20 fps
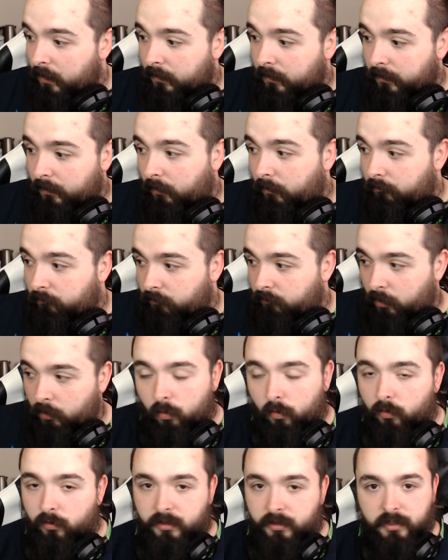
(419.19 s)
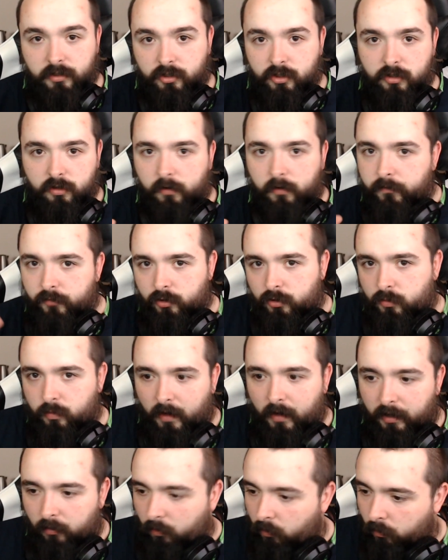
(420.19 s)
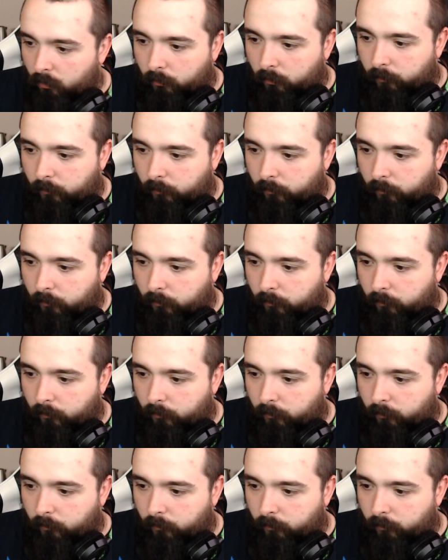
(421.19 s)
recording stuff just went all